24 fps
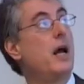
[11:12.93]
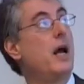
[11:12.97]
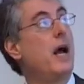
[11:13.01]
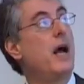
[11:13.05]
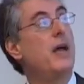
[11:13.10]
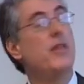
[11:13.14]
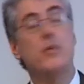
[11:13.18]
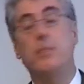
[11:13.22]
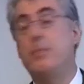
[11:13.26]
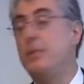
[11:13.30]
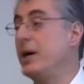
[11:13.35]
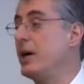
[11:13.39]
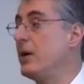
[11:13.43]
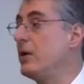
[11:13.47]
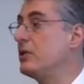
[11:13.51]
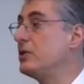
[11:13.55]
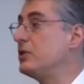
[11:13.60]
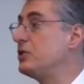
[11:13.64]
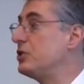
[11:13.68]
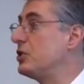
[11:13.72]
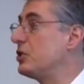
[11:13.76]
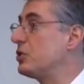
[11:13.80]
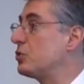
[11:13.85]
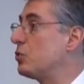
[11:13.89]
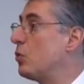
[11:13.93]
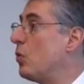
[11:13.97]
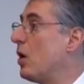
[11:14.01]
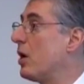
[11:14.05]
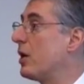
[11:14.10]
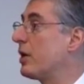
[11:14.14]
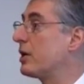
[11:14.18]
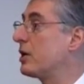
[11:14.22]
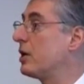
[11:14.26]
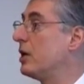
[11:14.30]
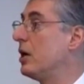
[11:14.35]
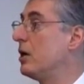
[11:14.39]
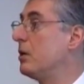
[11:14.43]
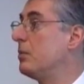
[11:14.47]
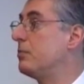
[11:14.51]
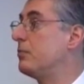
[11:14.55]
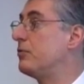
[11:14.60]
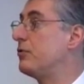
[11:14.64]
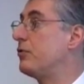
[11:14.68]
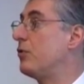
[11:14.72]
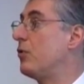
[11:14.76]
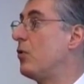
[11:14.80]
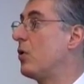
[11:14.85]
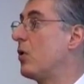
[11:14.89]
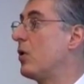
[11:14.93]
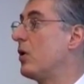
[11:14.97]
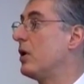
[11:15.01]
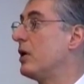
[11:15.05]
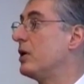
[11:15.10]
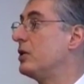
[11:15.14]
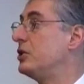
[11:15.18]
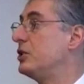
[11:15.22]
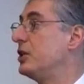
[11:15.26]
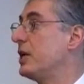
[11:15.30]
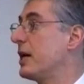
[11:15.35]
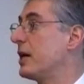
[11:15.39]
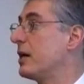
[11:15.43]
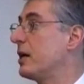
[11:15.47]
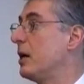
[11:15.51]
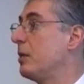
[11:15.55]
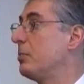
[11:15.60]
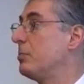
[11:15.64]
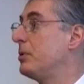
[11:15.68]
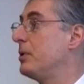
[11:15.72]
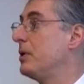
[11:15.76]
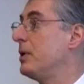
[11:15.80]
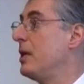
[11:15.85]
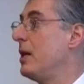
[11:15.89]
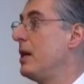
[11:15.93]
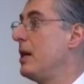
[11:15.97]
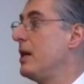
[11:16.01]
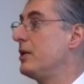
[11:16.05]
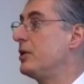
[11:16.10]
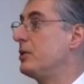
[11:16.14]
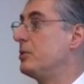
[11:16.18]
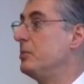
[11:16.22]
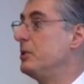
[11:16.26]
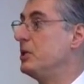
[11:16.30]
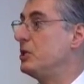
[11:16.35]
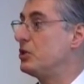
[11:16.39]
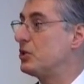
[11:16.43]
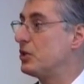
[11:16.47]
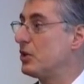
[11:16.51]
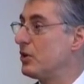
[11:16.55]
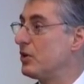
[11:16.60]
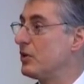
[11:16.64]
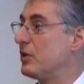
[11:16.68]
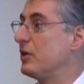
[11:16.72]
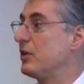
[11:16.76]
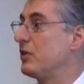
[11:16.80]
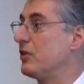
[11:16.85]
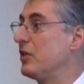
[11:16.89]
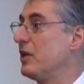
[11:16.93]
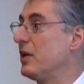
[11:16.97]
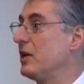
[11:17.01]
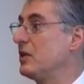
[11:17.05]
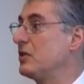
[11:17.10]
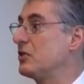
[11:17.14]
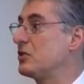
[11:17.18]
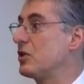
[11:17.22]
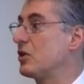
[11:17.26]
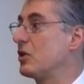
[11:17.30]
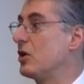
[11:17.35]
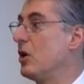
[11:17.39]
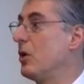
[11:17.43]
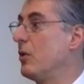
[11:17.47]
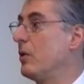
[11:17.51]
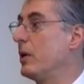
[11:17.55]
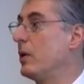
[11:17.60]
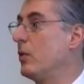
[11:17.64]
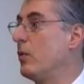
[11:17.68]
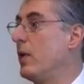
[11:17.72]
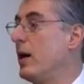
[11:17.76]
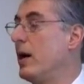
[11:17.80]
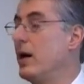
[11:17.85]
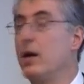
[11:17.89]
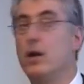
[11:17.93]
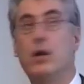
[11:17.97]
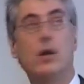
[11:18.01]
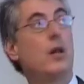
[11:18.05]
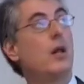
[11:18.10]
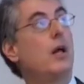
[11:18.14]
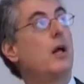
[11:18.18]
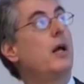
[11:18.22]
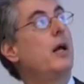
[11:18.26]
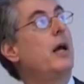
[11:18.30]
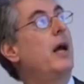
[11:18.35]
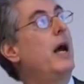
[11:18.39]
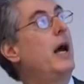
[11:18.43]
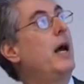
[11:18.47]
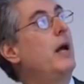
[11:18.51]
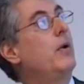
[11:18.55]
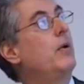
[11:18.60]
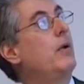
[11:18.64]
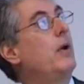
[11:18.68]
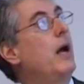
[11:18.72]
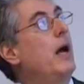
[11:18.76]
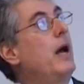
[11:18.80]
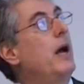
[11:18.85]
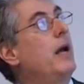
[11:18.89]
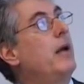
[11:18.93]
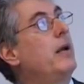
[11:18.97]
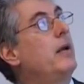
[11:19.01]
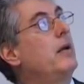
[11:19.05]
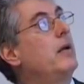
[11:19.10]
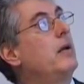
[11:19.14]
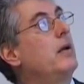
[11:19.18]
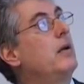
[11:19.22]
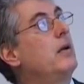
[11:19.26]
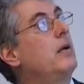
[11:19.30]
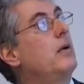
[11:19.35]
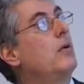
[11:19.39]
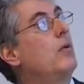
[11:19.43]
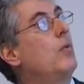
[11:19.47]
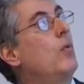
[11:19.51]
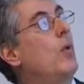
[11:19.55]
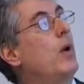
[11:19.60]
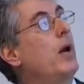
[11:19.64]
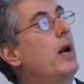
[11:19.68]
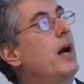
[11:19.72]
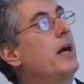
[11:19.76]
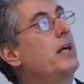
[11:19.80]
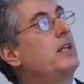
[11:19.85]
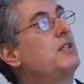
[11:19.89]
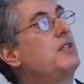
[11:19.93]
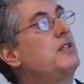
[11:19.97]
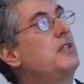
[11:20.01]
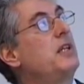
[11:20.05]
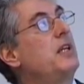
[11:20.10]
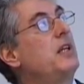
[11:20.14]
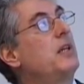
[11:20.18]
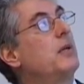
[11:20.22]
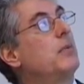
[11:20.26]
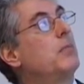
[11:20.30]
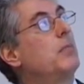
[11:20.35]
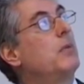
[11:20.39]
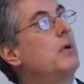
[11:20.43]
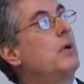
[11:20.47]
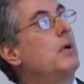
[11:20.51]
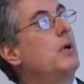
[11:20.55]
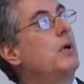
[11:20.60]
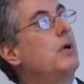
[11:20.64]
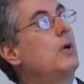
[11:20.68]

and the parents just want to come for a checkup to be sure that things are going well, and when I see them,